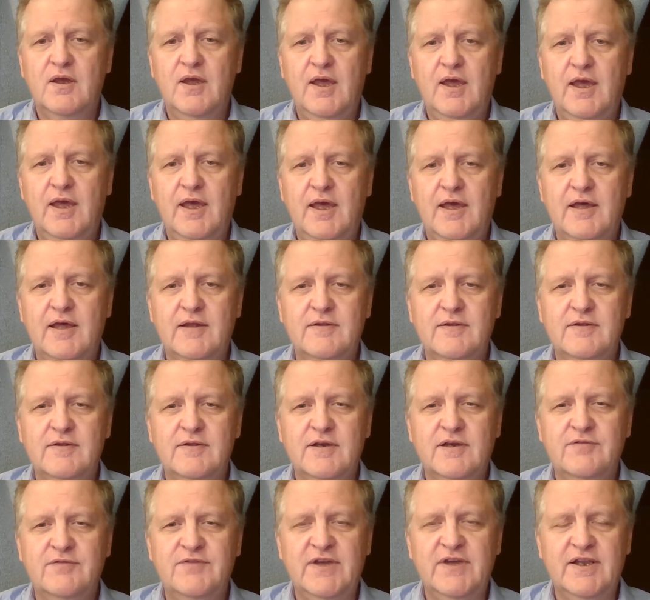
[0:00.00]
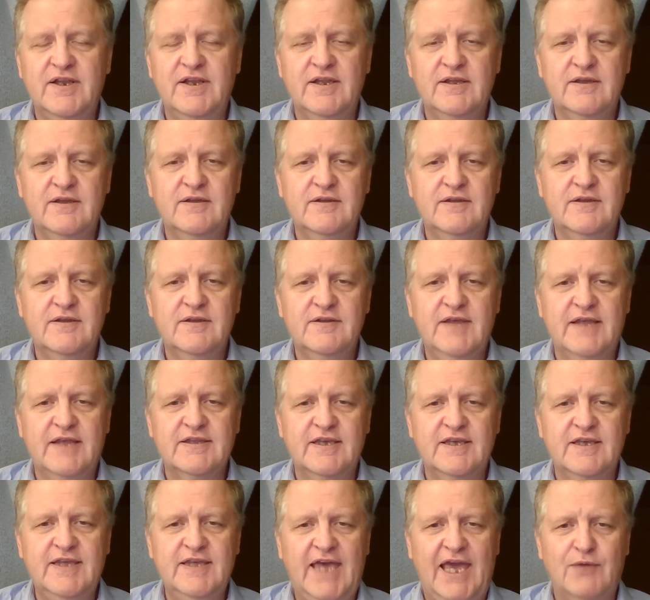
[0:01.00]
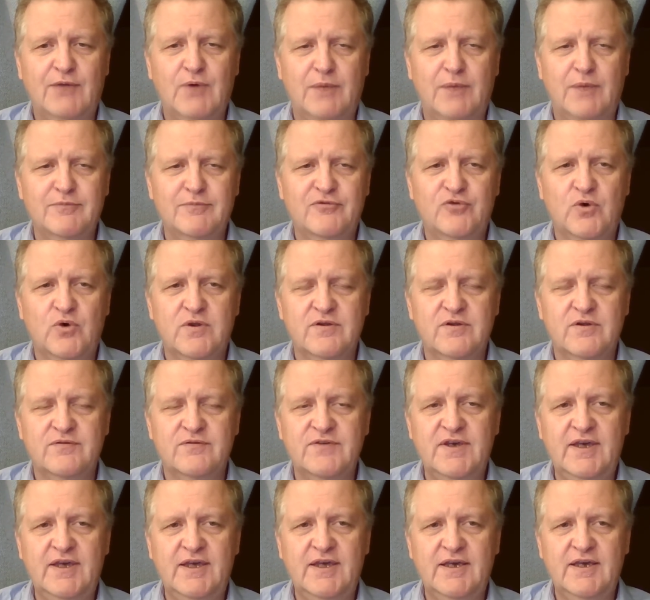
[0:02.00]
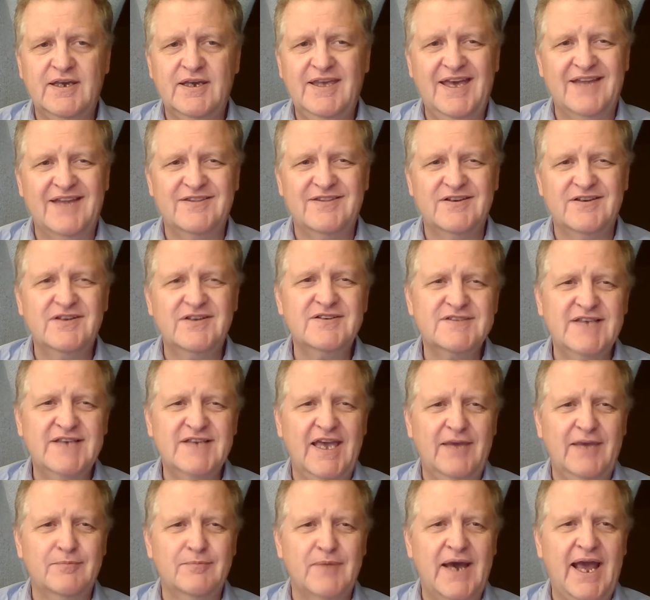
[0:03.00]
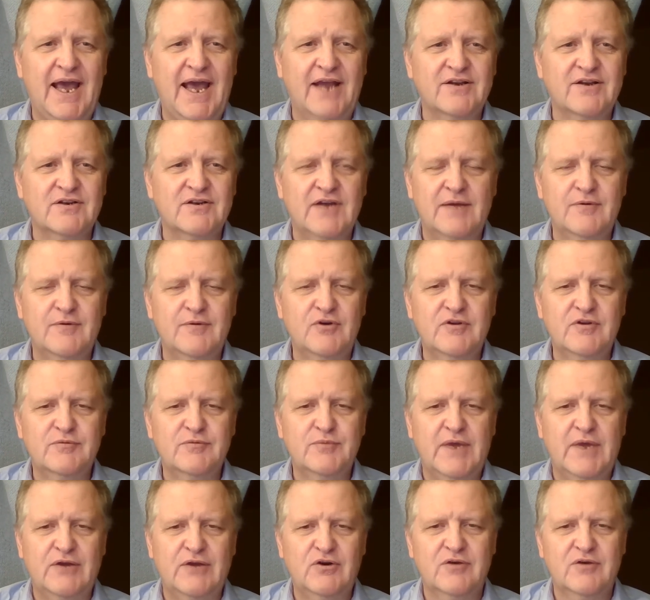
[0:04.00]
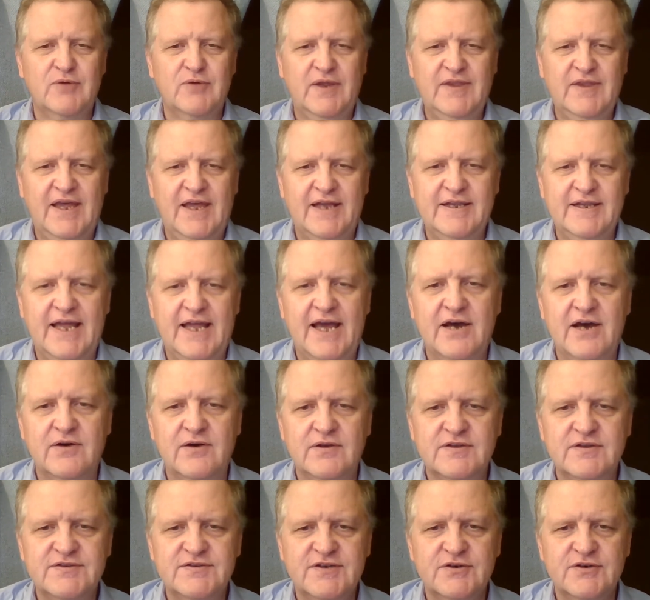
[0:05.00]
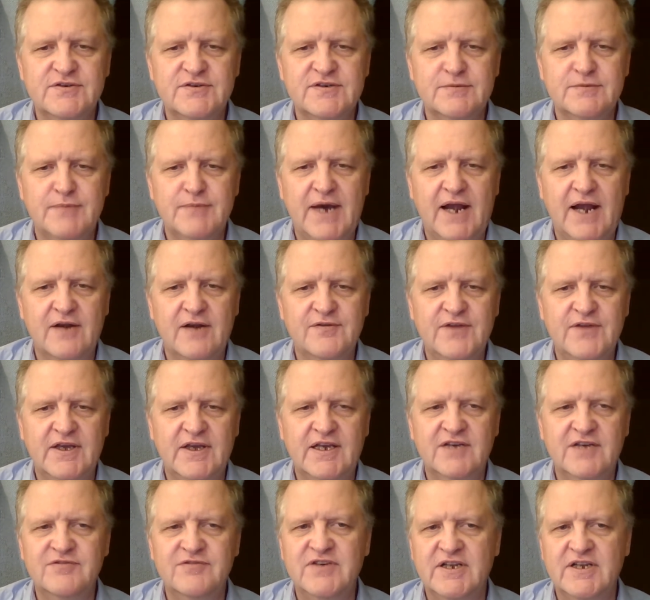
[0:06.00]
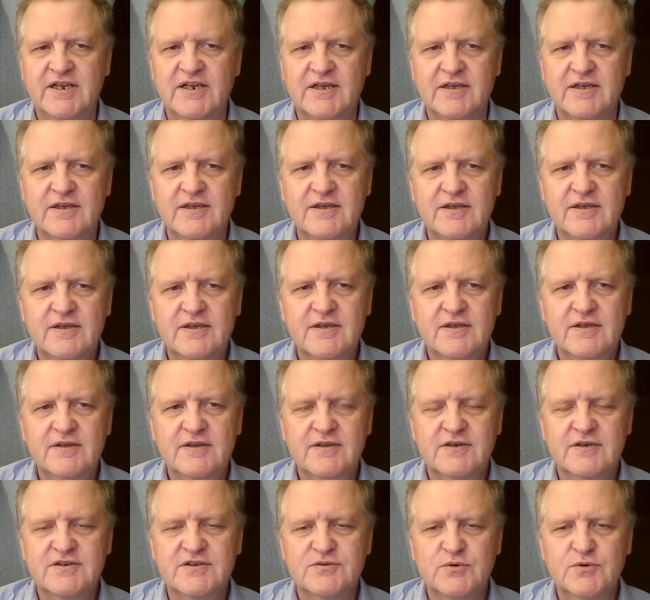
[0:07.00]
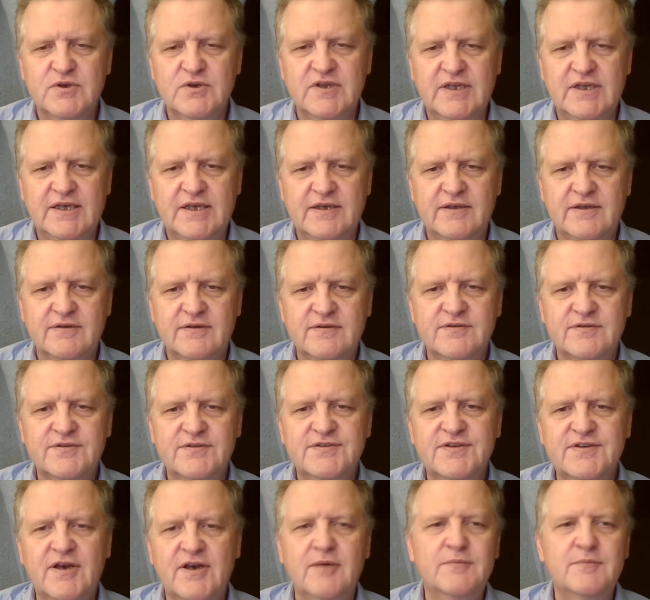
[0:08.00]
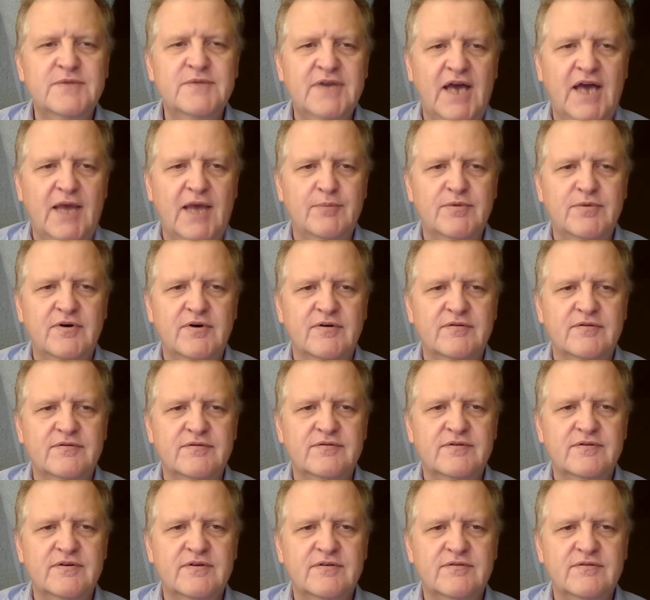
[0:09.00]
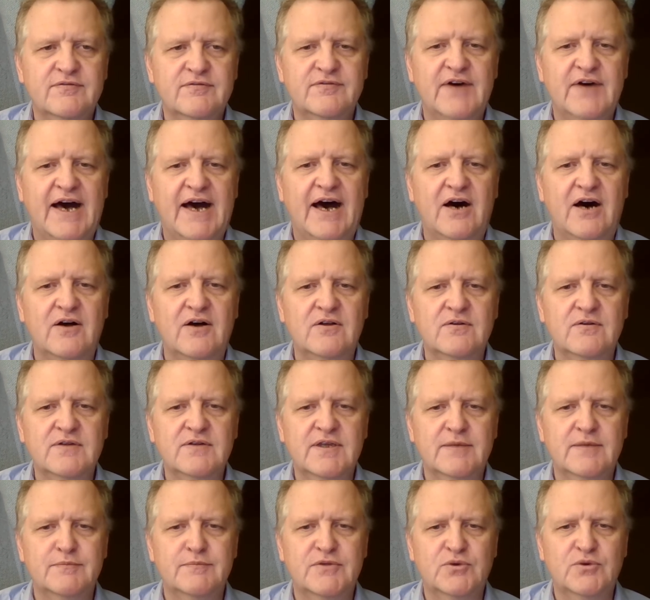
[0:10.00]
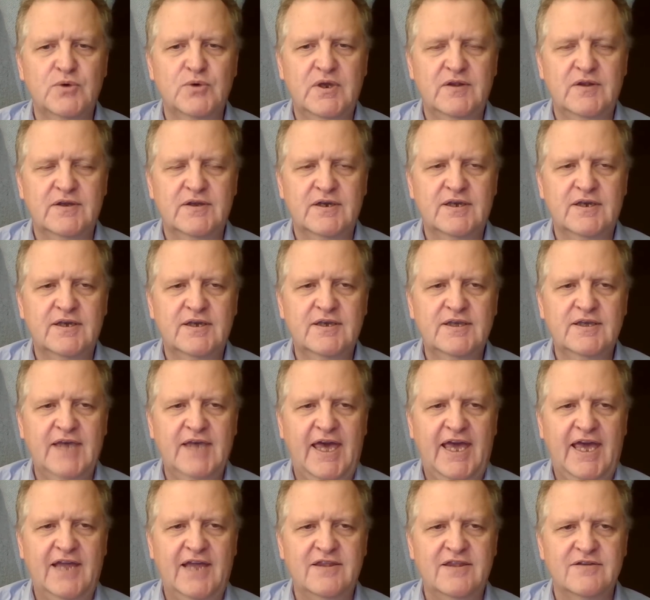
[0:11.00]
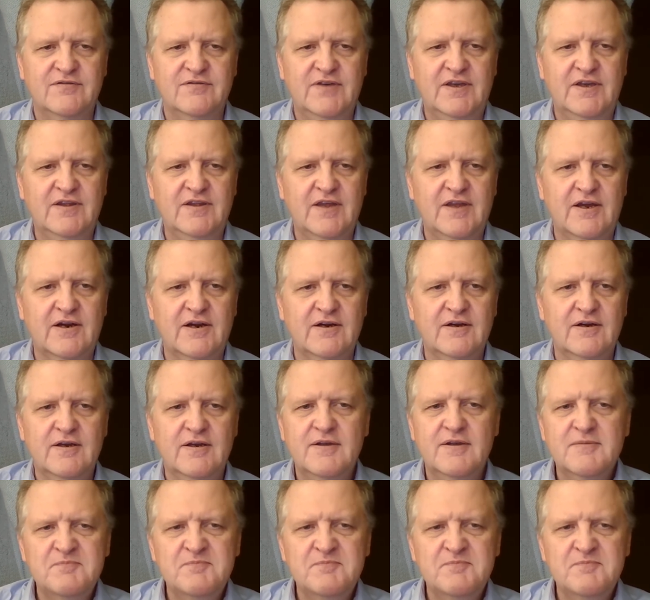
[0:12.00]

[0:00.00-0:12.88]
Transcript: and the kavina, get the K right before the V. Again, there is a minor, I don't write that down, it's such a minor thing, kavina. There's really some type of vowel in between the K and the V there,